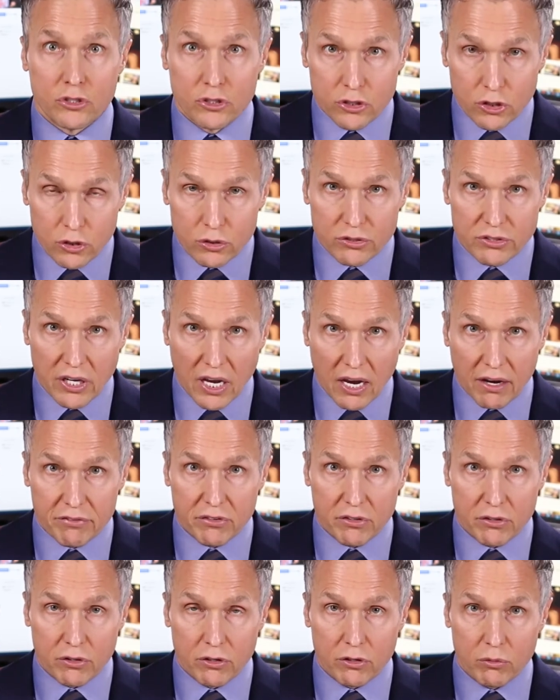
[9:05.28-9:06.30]
Tuesday
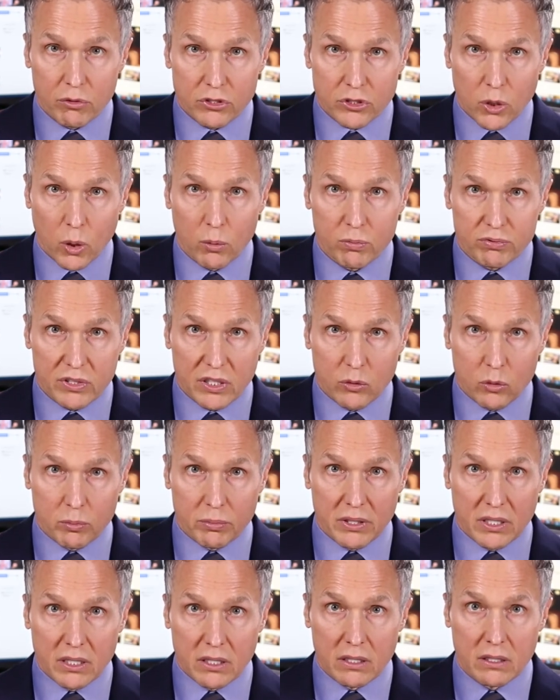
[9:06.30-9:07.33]
afternoon, which hopefully will
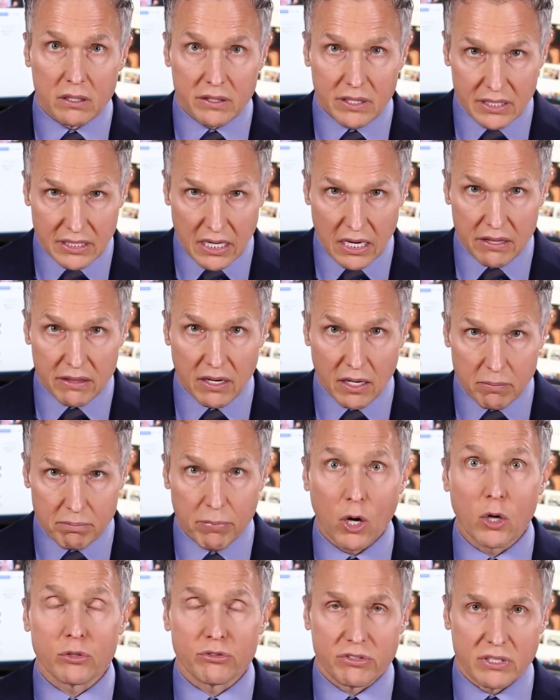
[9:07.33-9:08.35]
be the day that I'm
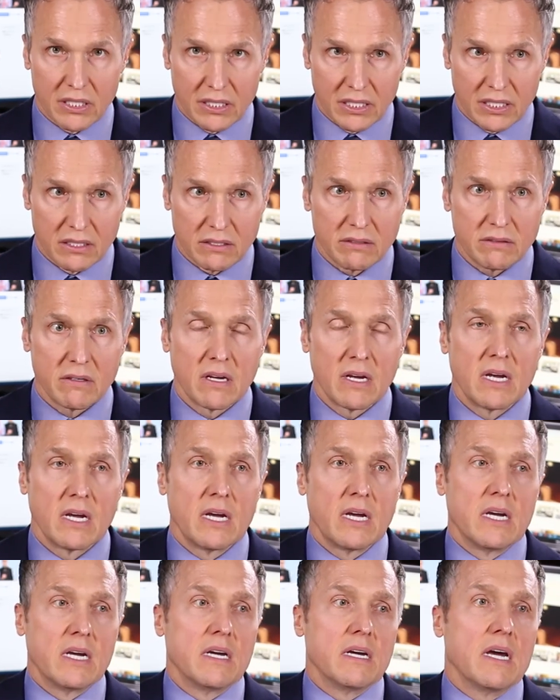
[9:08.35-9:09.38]
posting this.
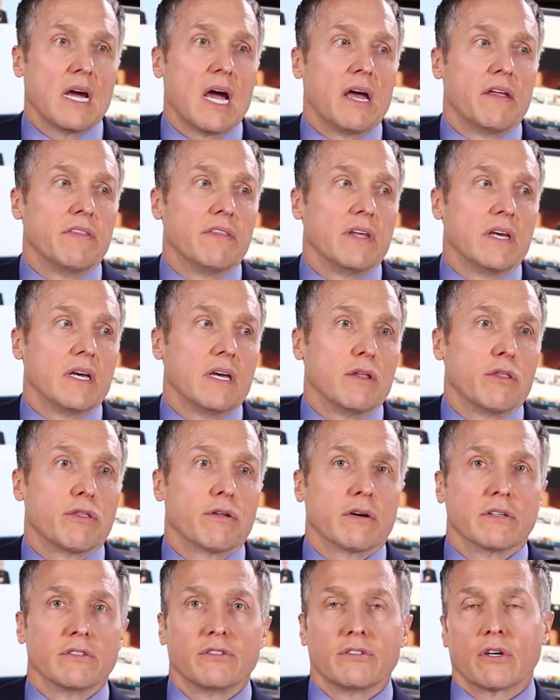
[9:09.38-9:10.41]
And the
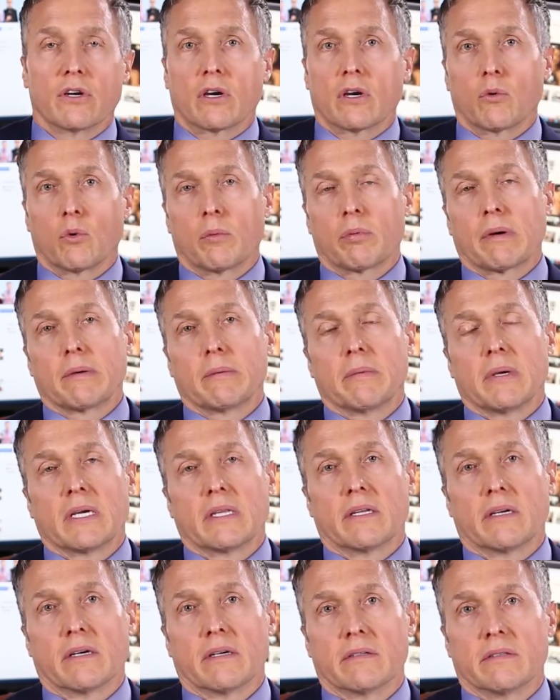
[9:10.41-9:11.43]
Third Circuit will probably
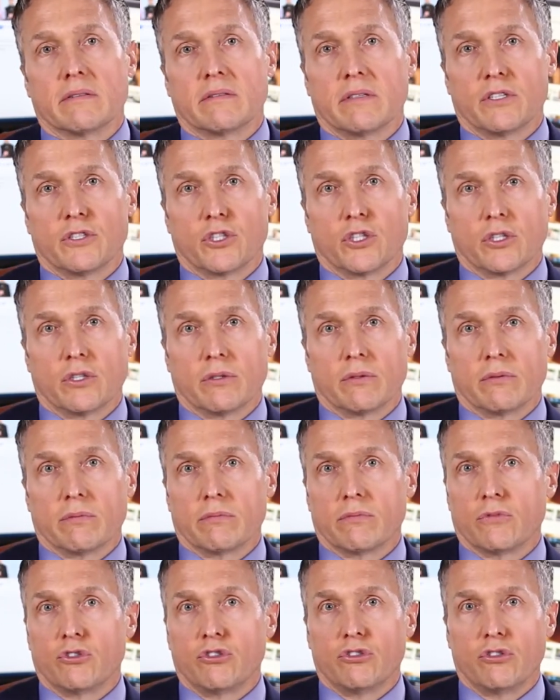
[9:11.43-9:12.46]
make their
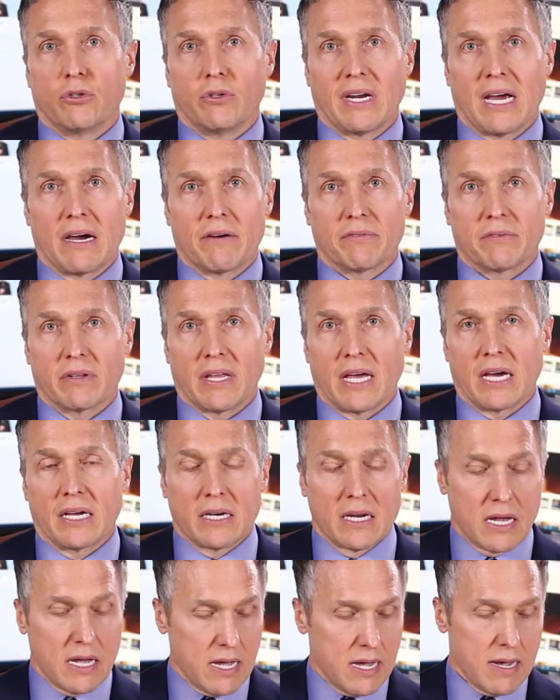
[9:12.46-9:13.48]
decision soon after
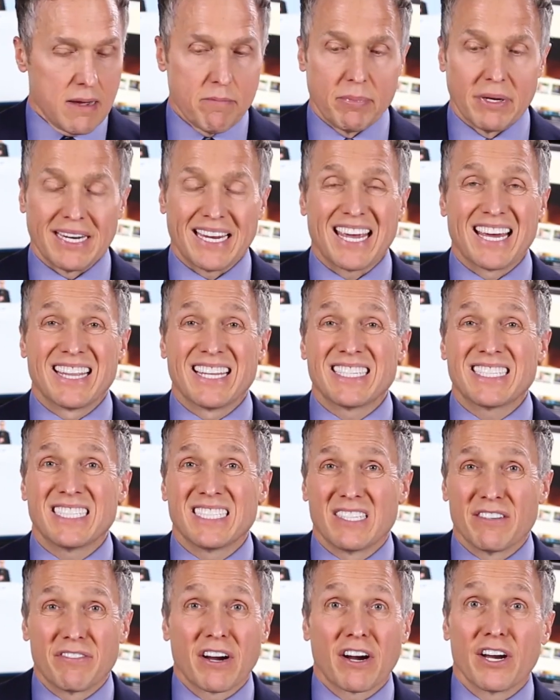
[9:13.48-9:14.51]
that. But again, this
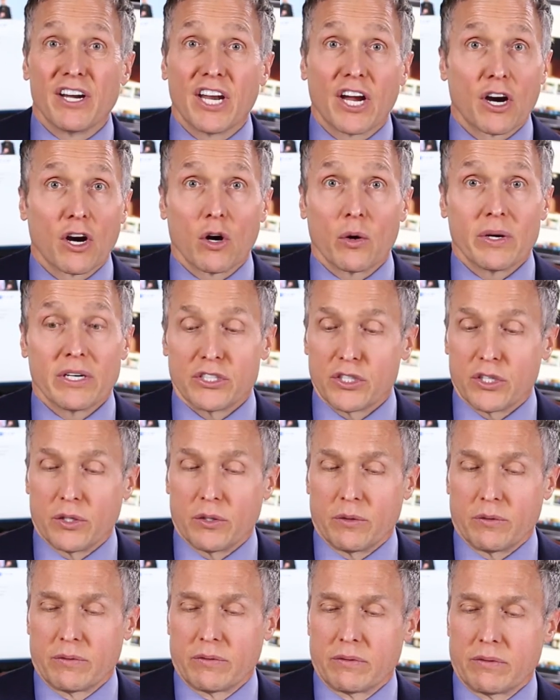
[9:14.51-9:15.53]
is a very narrow
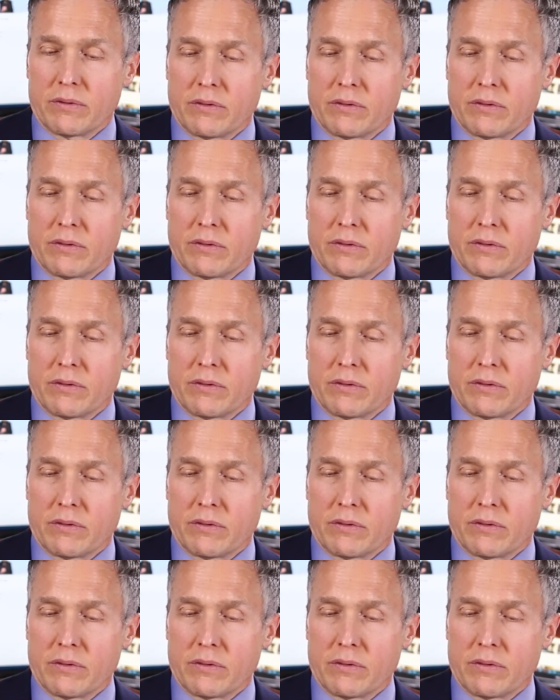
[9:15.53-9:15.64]
issue.